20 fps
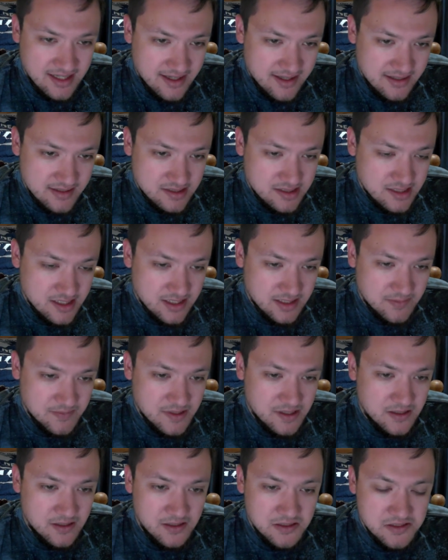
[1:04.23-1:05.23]
gonna talk
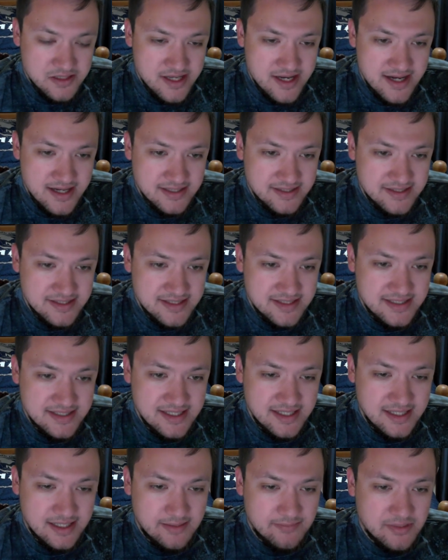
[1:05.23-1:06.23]
about all that
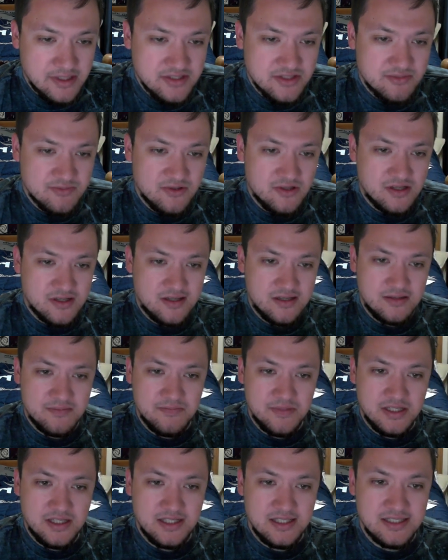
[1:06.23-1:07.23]
and a bunch more,
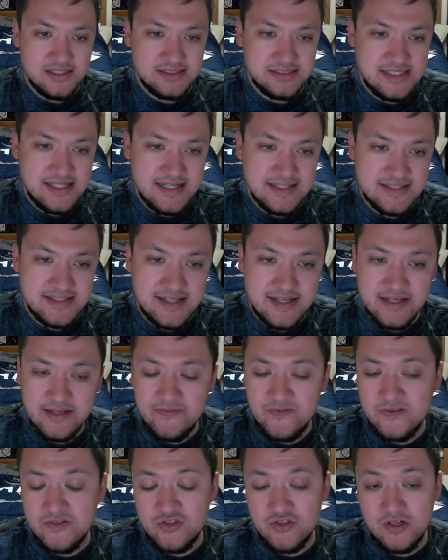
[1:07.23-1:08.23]
but alas, thank
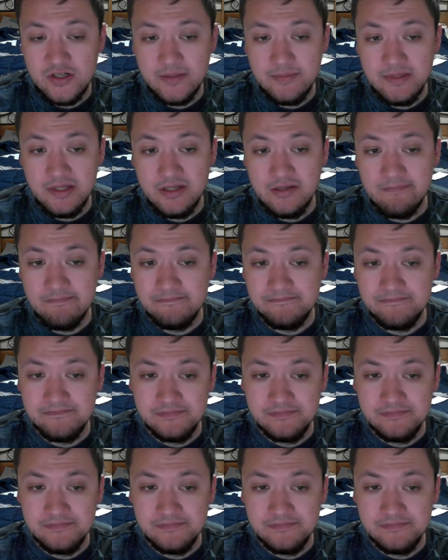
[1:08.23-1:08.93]
you for joining me.